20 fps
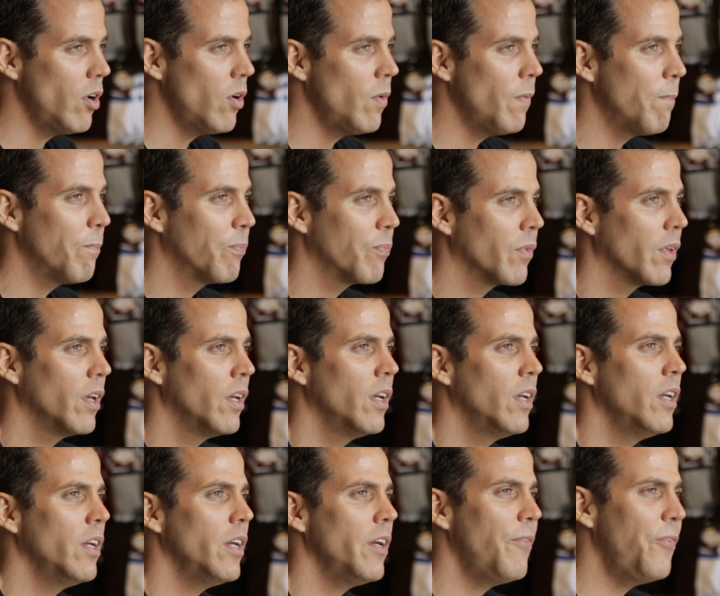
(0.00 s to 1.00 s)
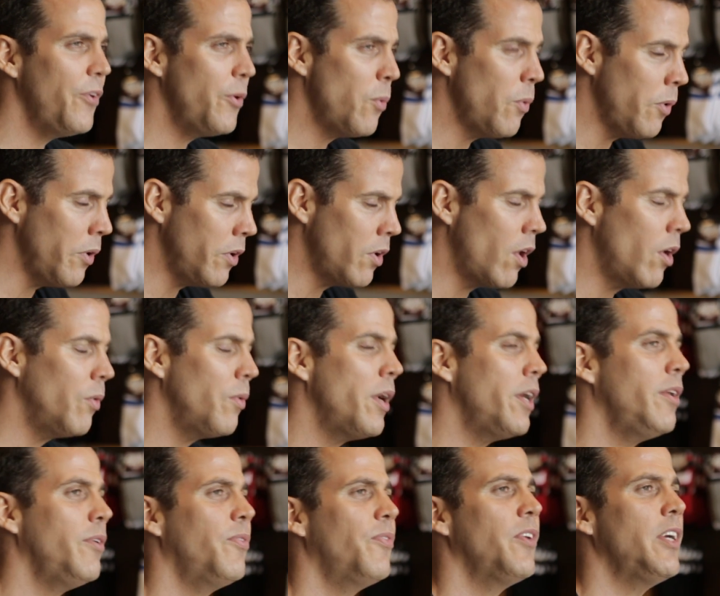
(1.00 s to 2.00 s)
Rowe, if you weren't
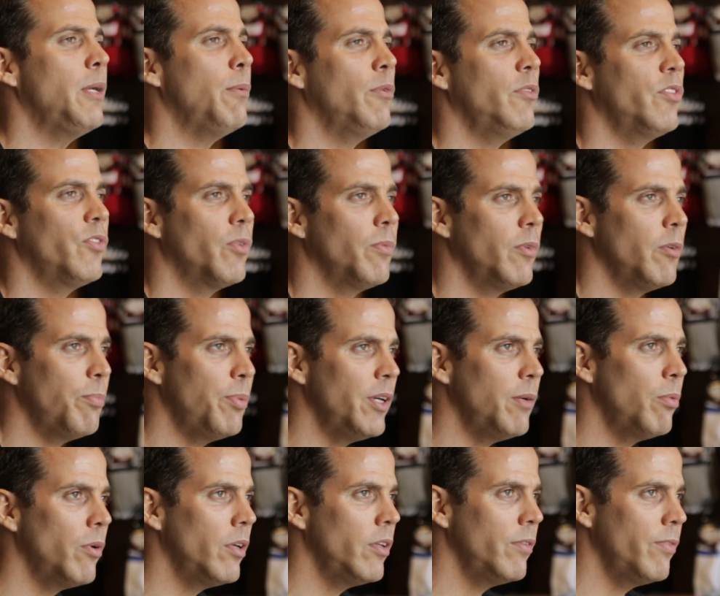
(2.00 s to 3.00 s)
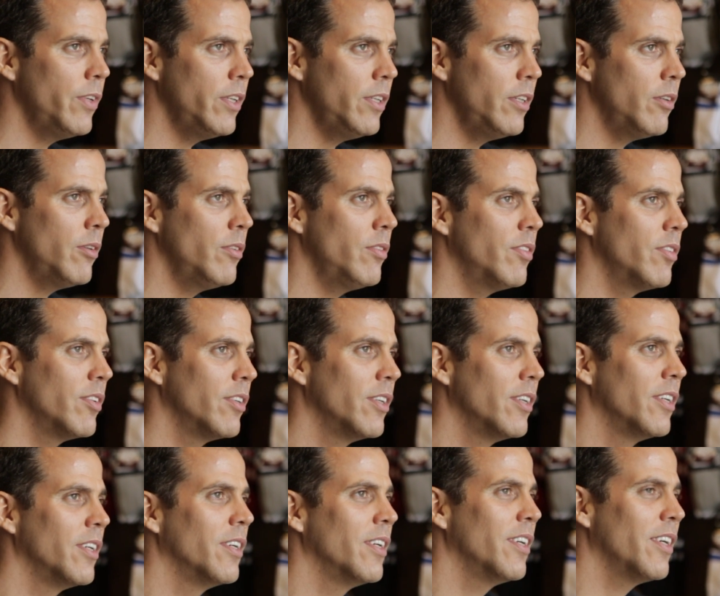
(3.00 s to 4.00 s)
already famous from the Big Brother videos,
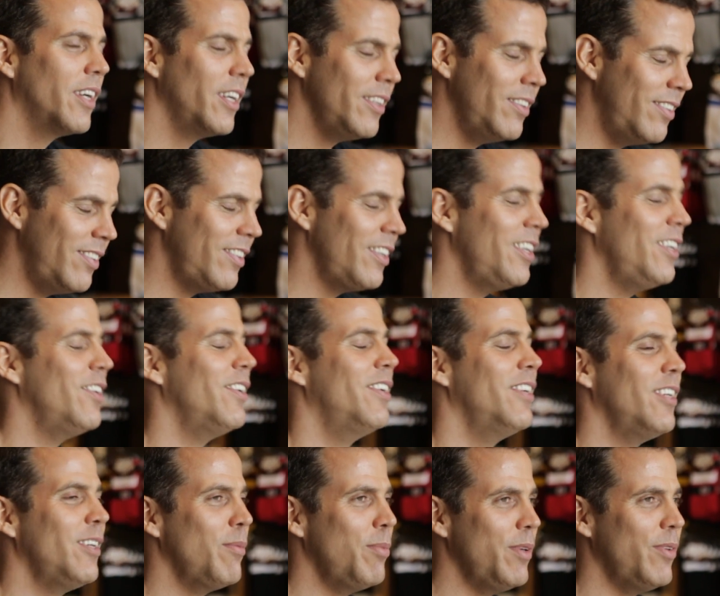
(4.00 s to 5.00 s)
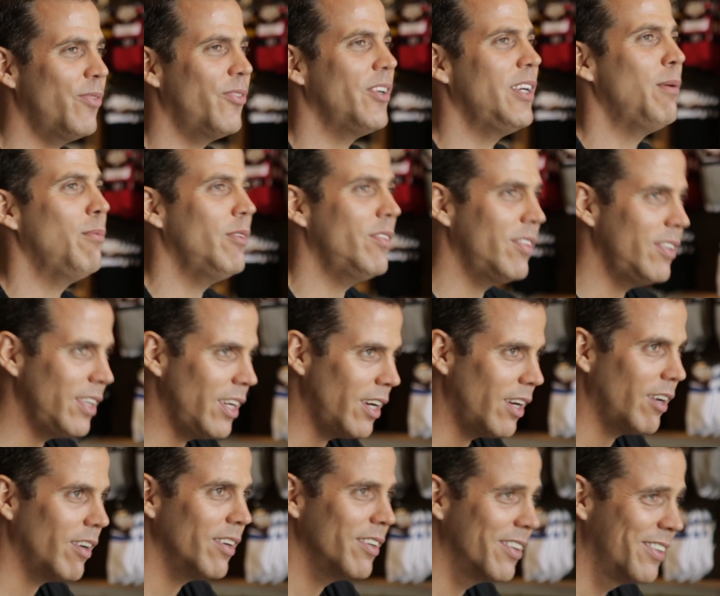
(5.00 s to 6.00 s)
I'd say you're gonna be famous
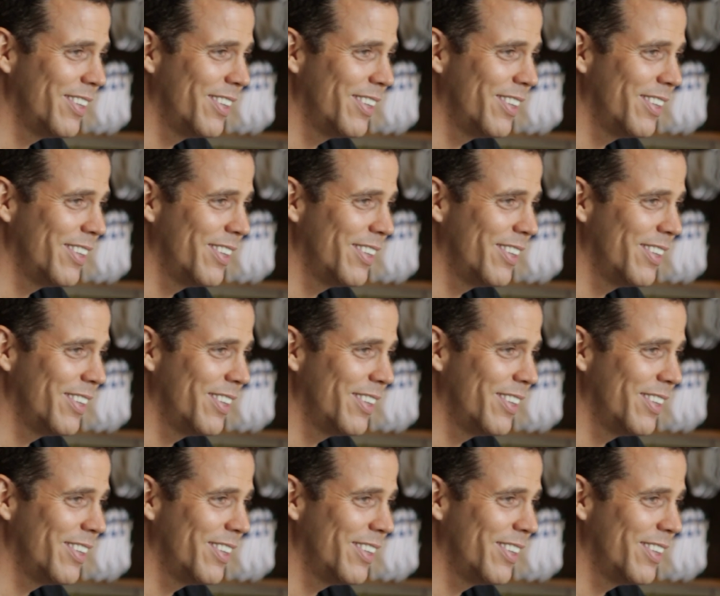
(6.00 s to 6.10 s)
now.